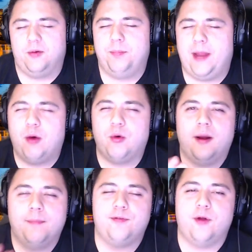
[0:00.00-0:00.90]

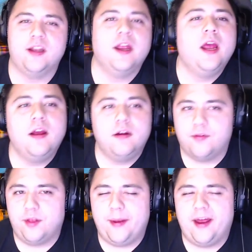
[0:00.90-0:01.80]
power up front
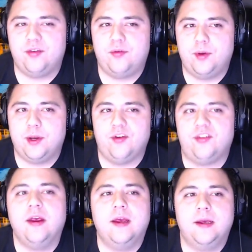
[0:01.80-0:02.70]
over the past few
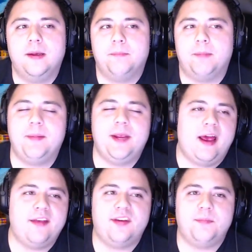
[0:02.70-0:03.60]
years maybe
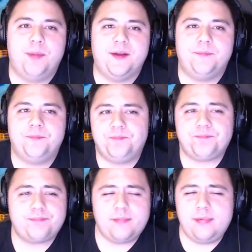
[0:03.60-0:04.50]
hasn't been,
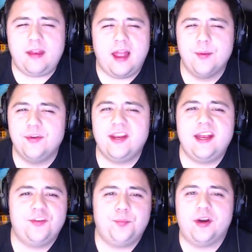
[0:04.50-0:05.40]
I would
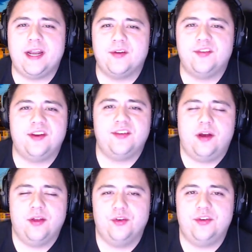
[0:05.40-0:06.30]
say, as pronounced
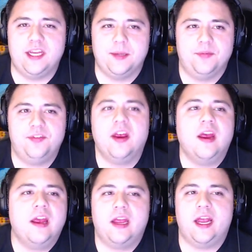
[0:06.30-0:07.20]
as other teams.
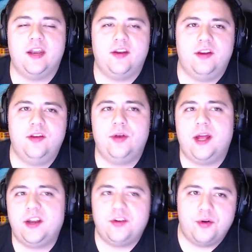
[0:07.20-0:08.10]
And you
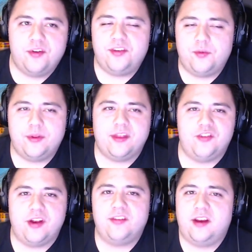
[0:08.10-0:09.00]
kind of notice it when the
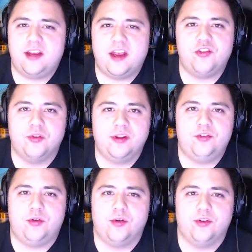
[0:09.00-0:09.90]
Jets
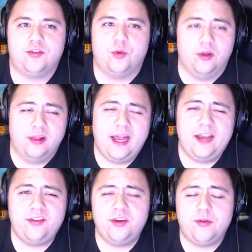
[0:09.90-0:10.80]
occasionally struggle to score.
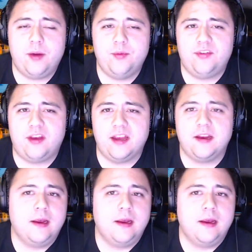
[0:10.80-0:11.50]
Last year, I would say,